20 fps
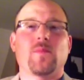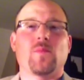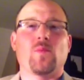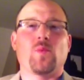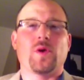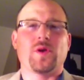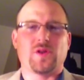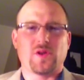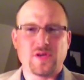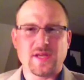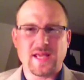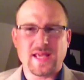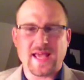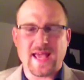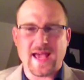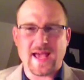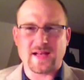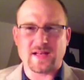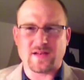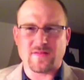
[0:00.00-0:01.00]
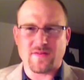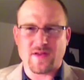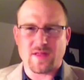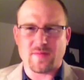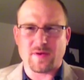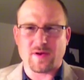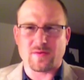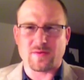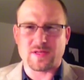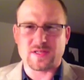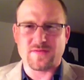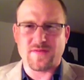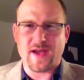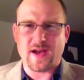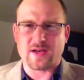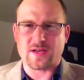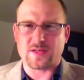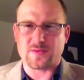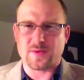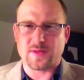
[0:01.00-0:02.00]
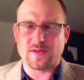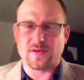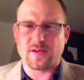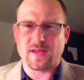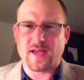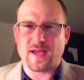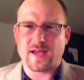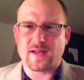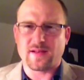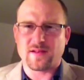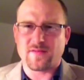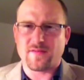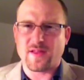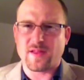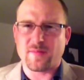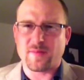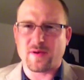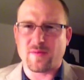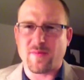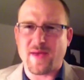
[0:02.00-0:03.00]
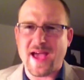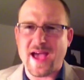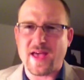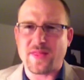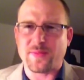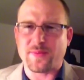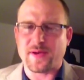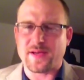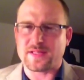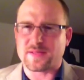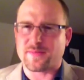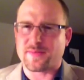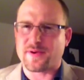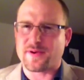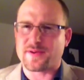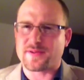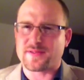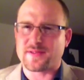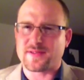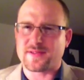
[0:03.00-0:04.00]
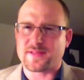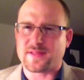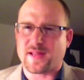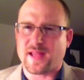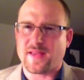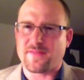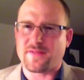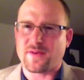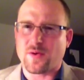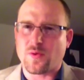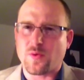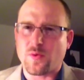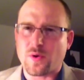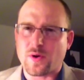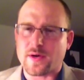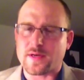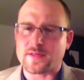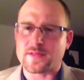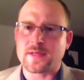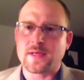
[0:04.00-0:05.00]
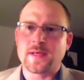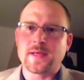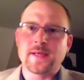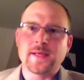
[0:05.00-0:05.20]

When looking at developmental risk factors, we look at developmental pathways, a person's life course.